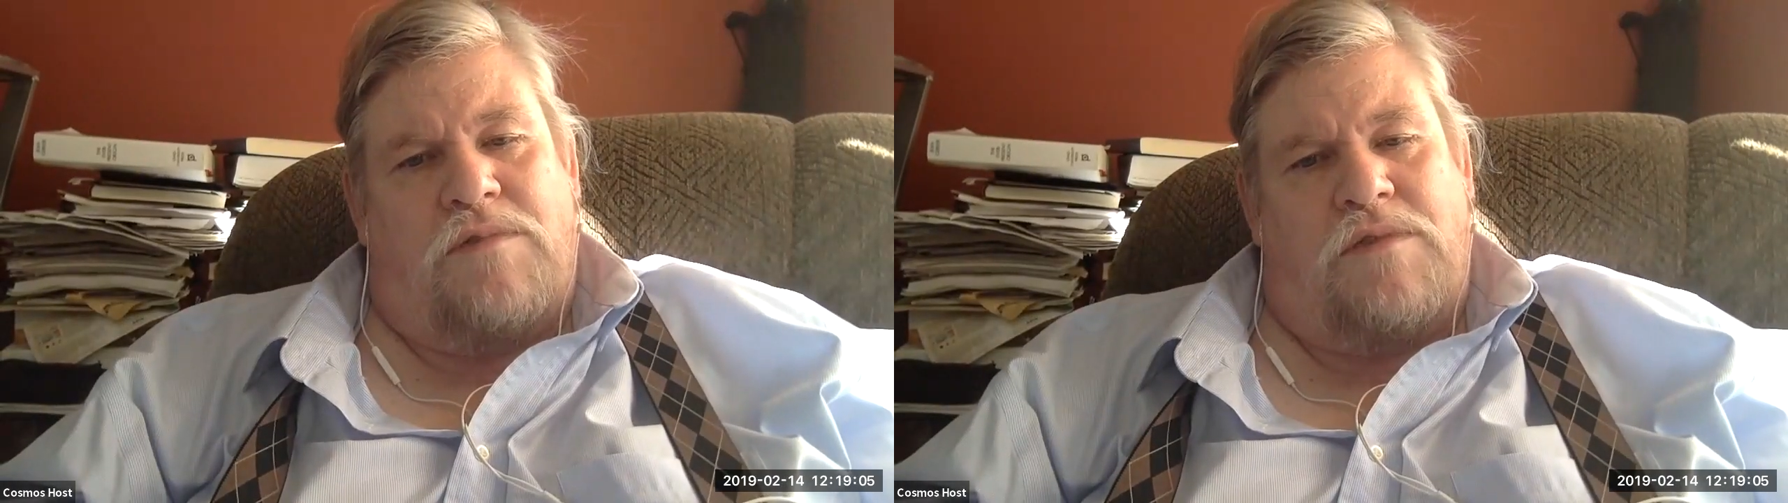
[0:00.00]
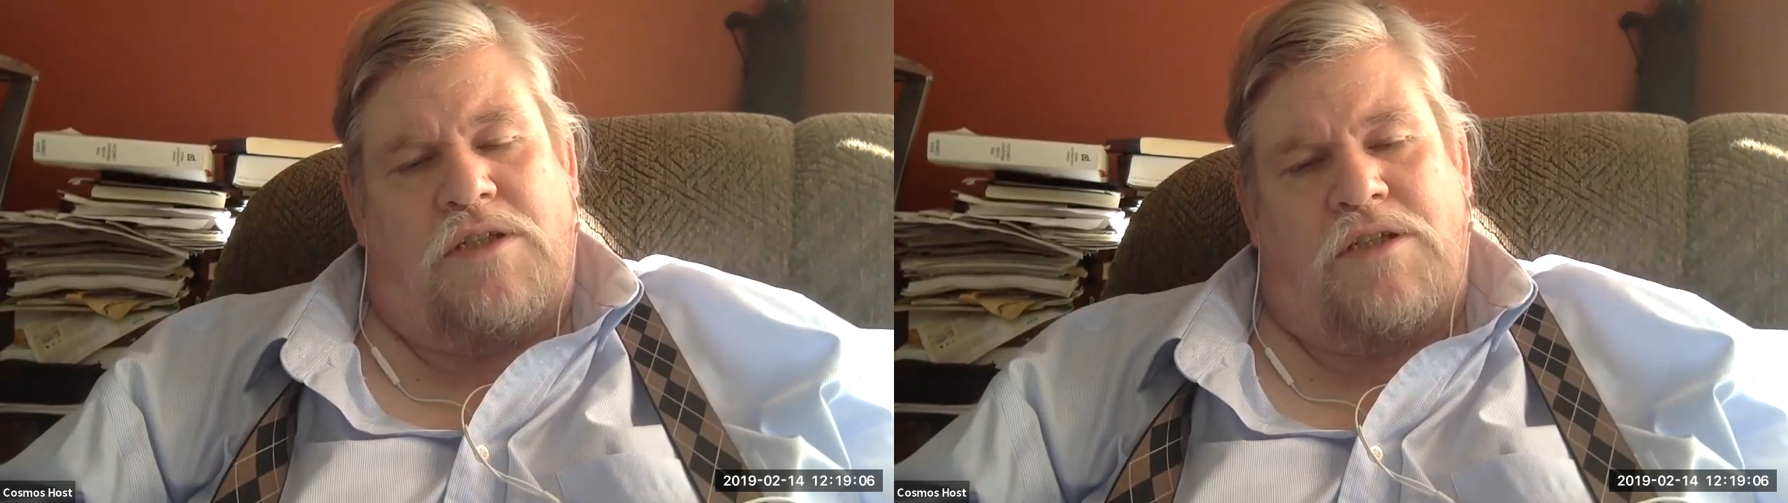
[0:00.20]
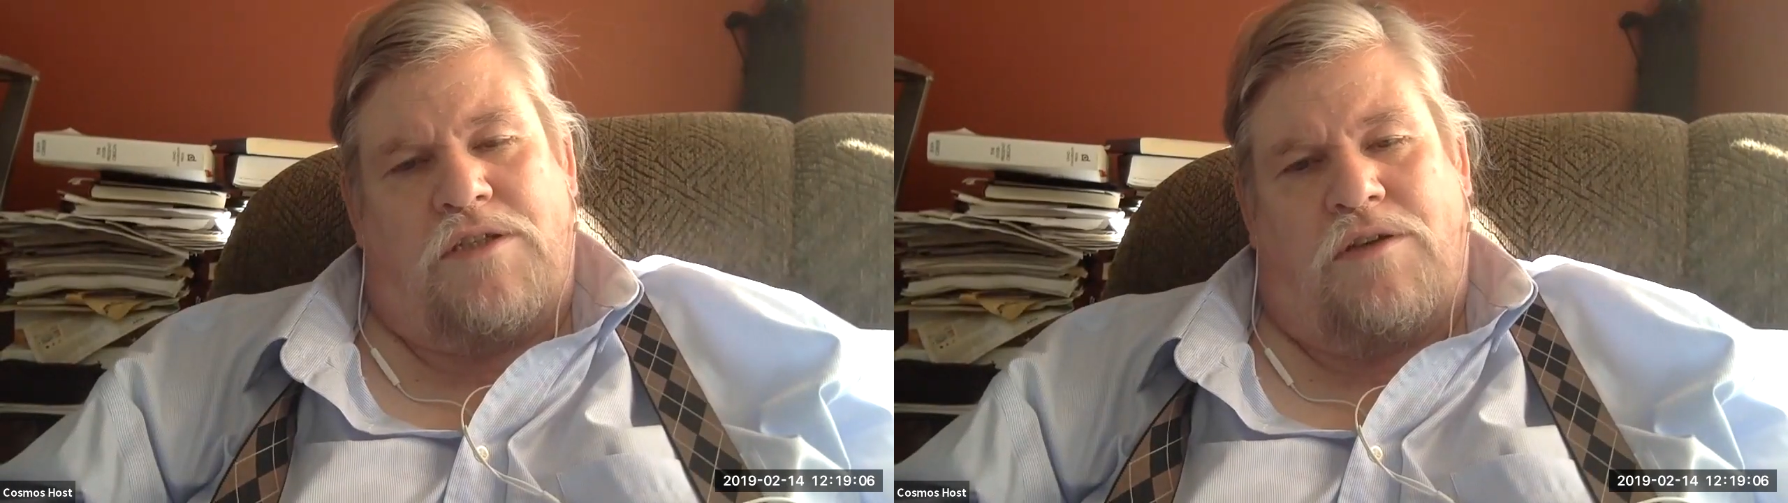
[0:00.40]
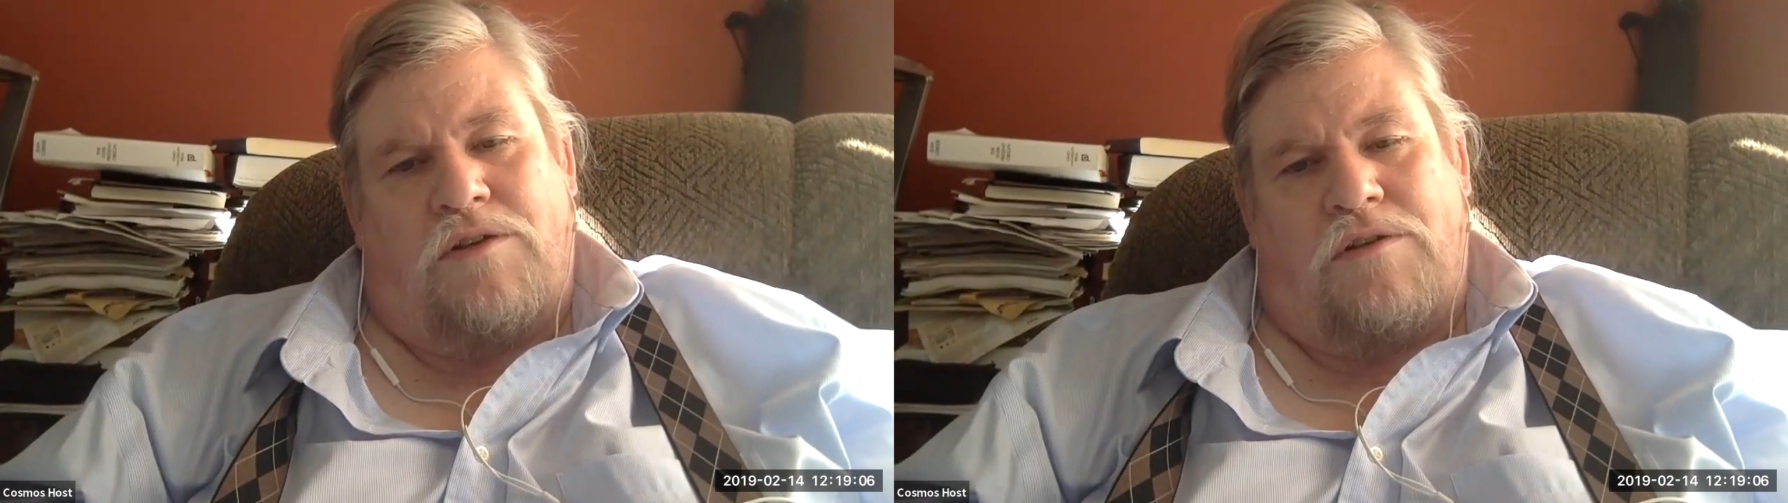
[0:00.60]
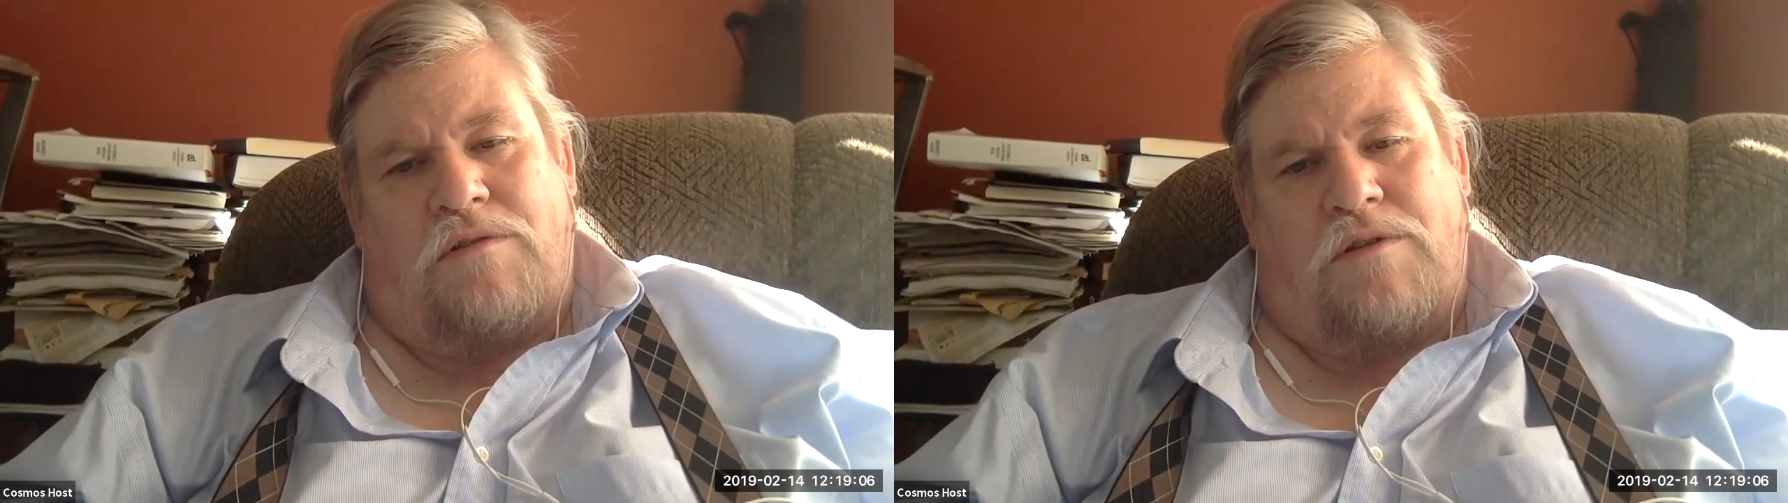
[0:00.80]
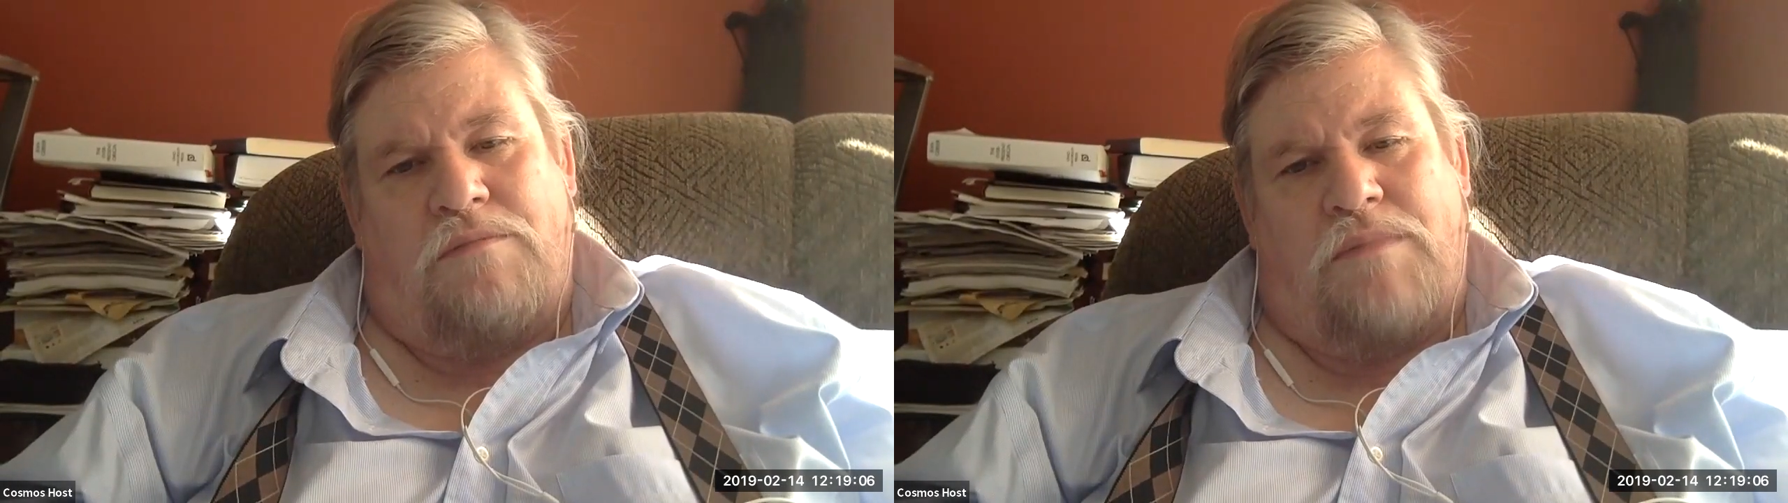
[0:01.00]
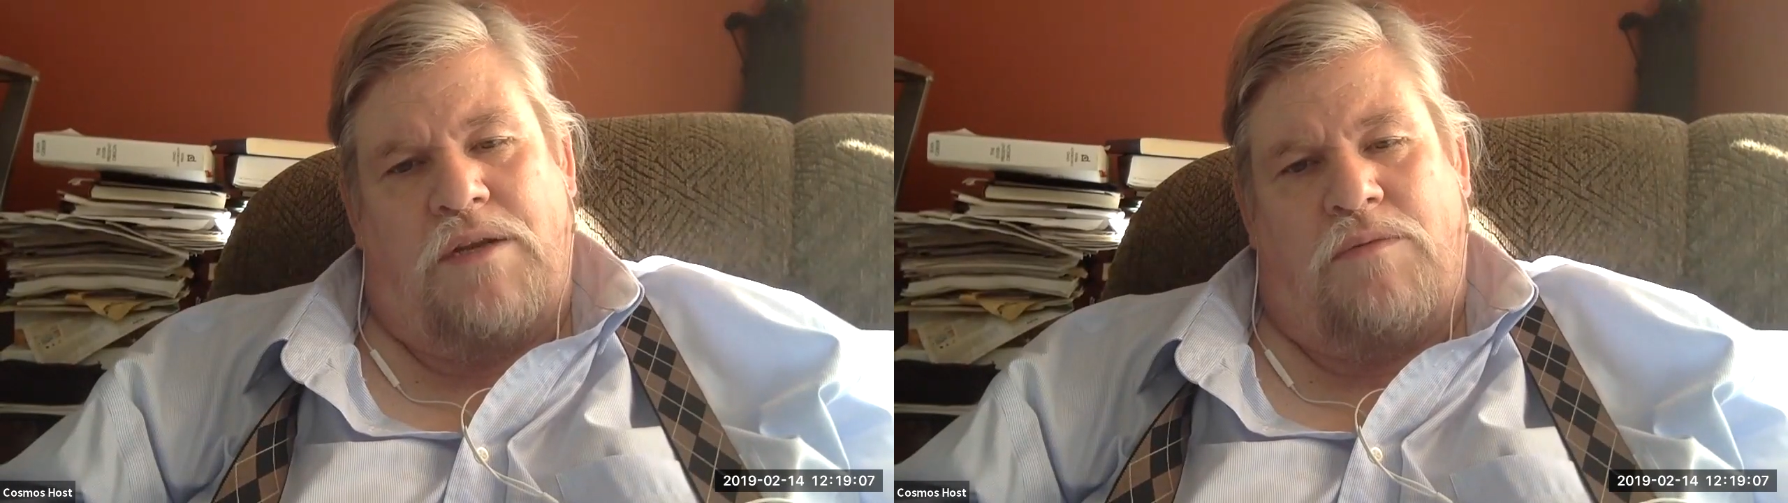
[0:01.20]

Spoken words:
which is called the many